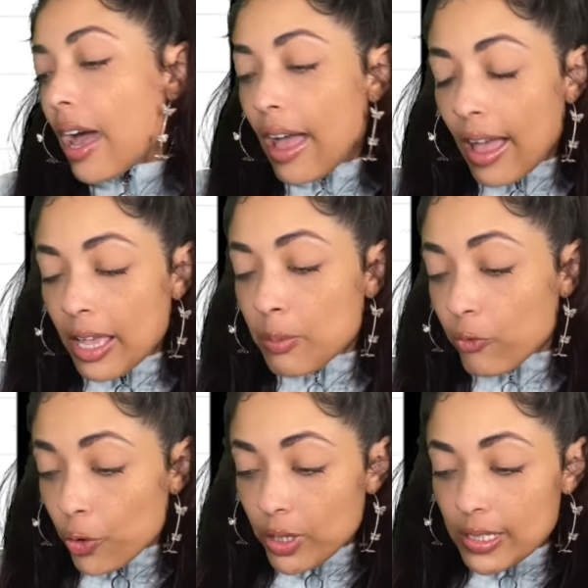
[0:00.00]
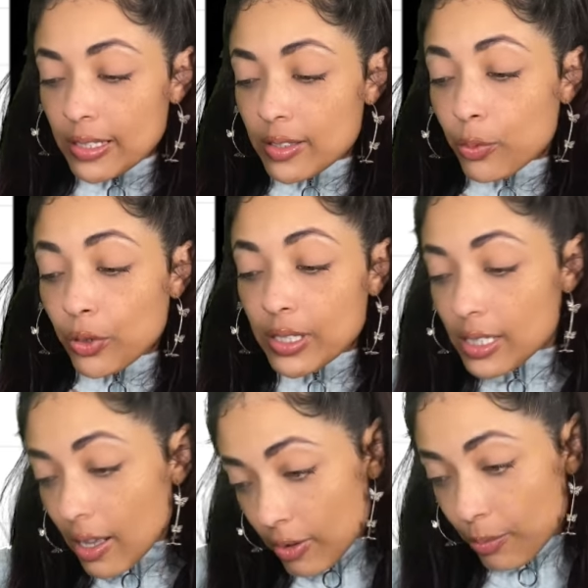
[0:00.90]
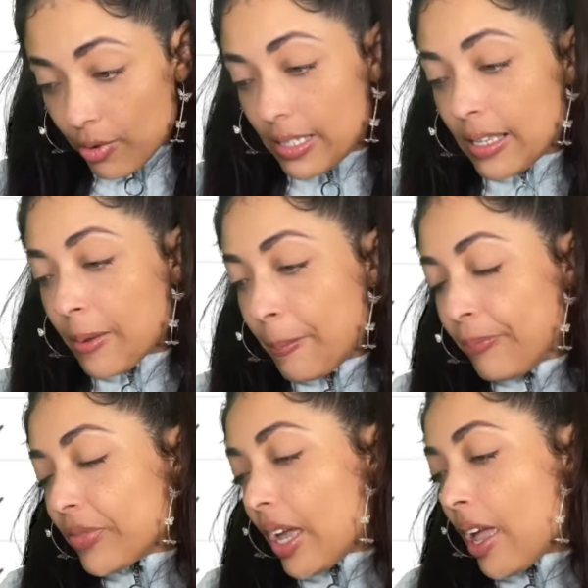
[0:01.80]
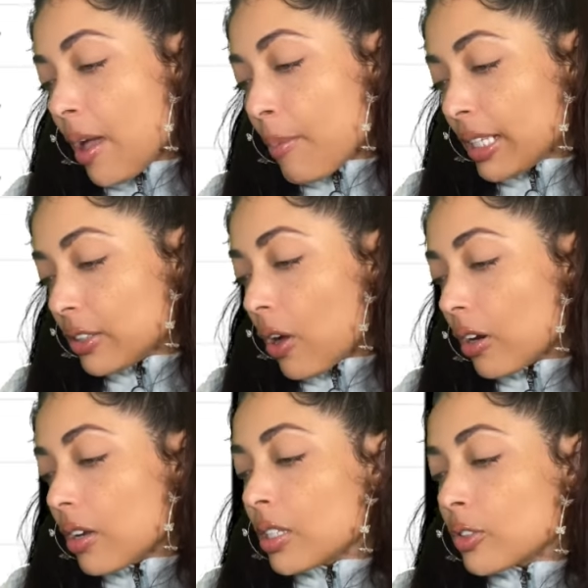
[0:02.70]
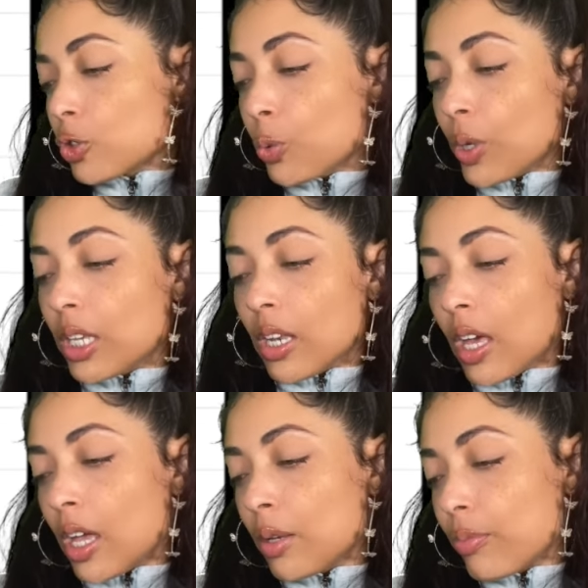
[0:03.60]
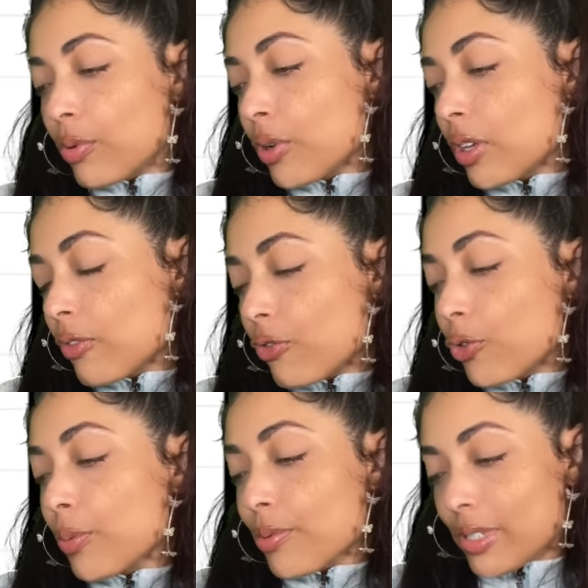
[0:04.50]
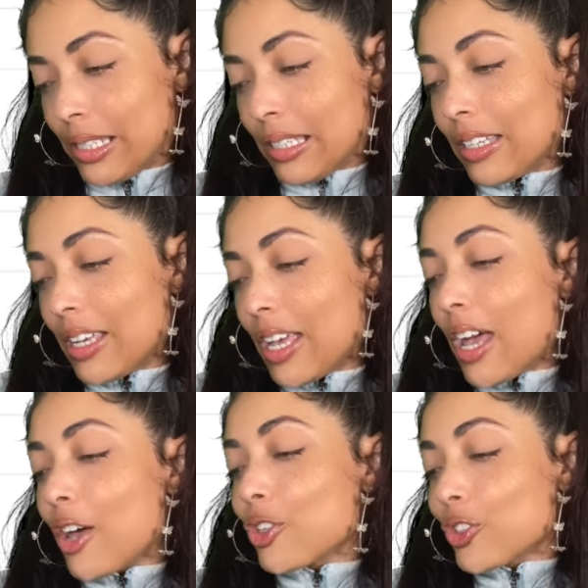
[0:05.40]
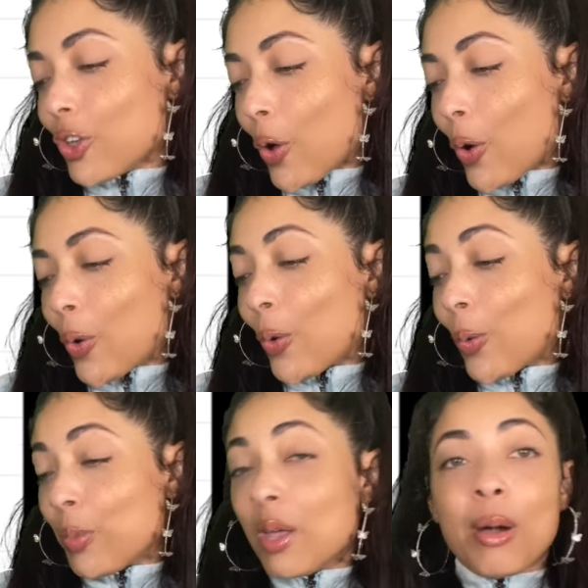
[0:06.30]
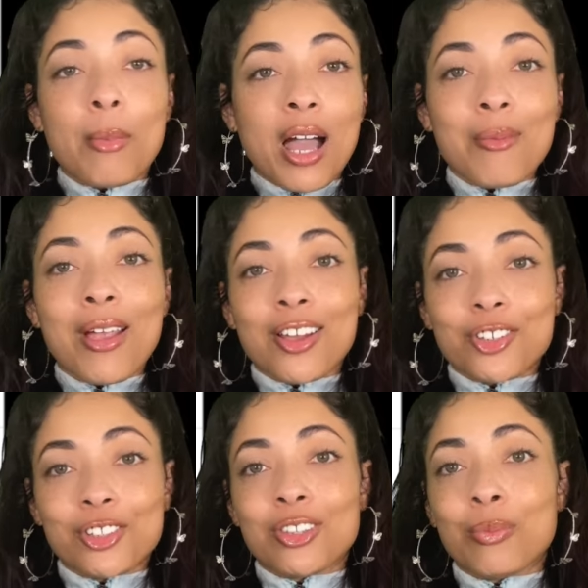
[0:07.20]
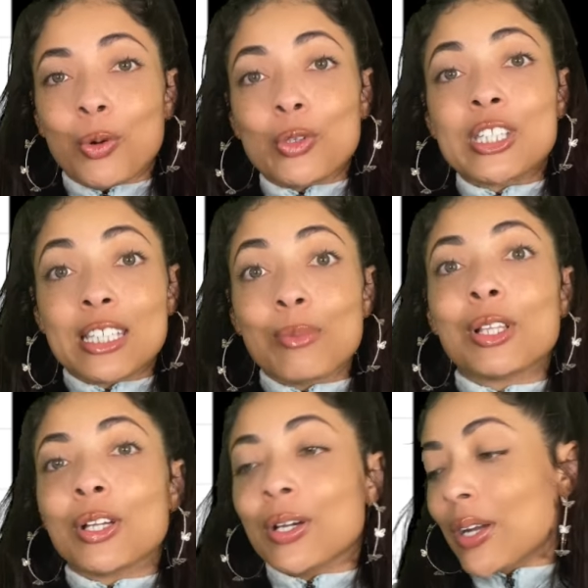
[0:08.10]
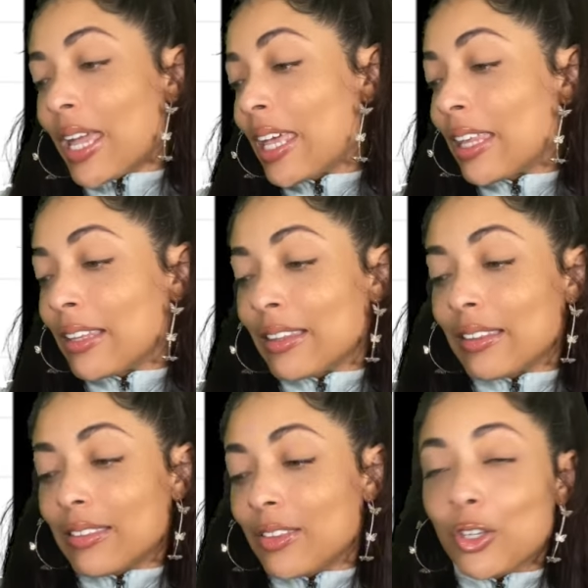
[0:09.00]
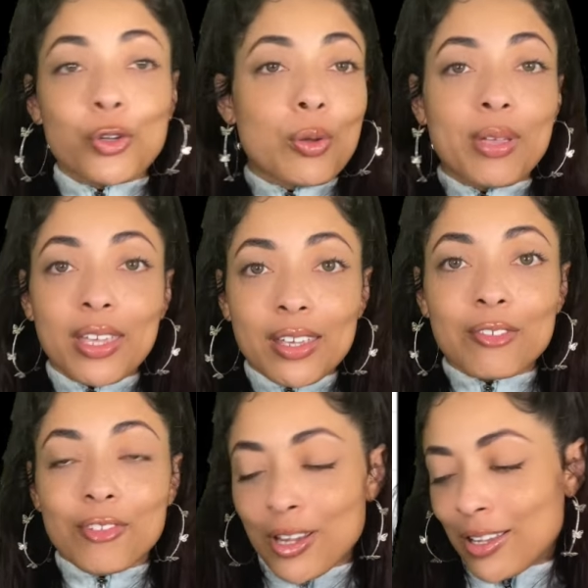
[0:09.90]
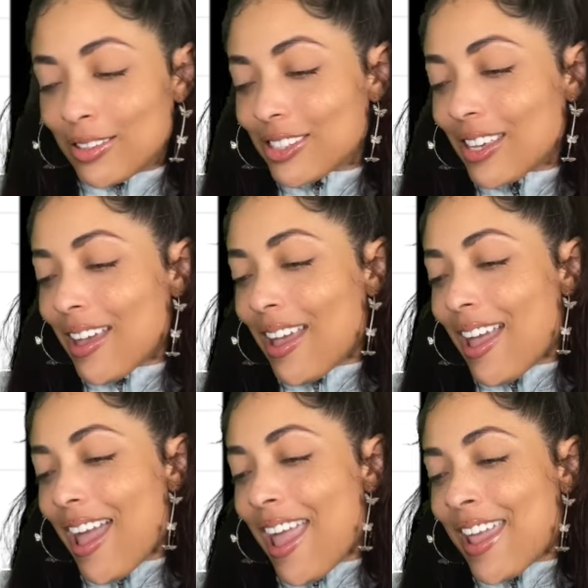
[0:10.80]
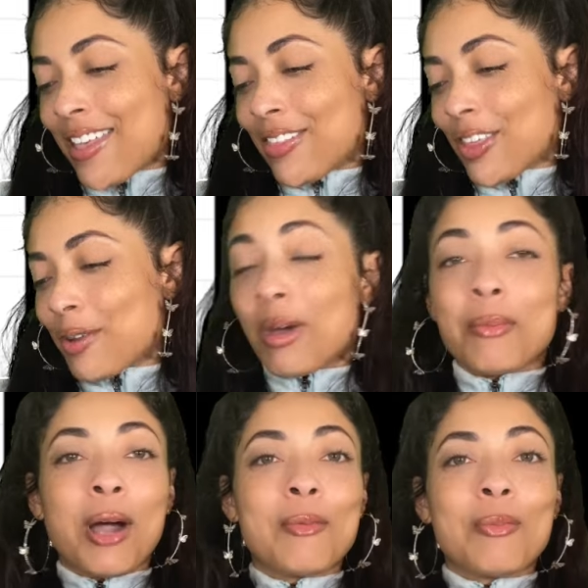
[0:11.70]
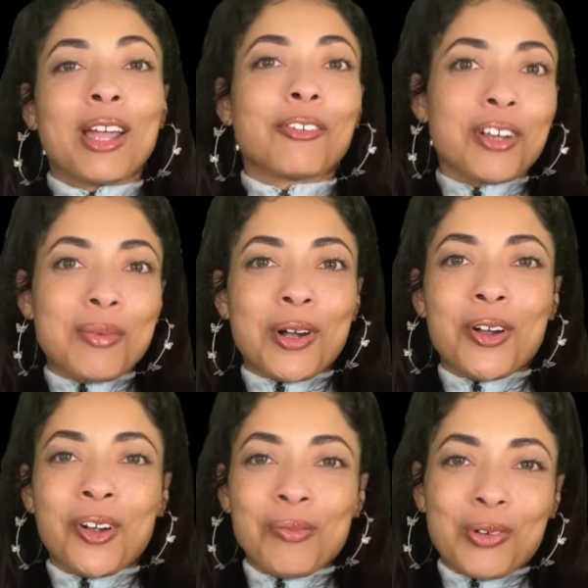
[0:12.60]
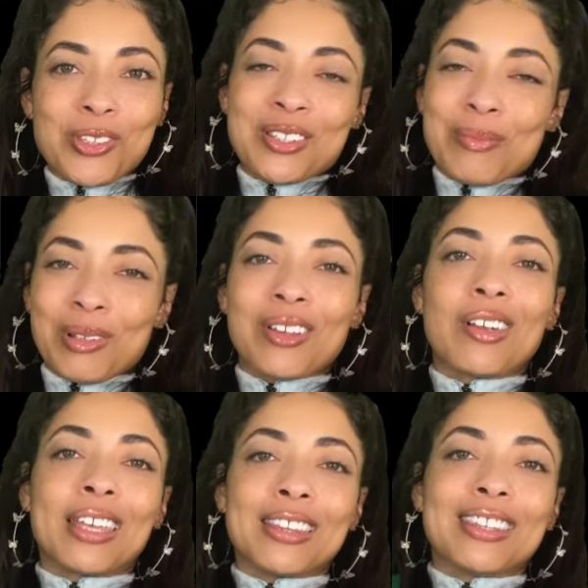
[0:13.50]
I am 46.7%, and my daughter is 29.4%. So me and my mom are actually the most similar in the European range, and then my mom and my grandma are most similar in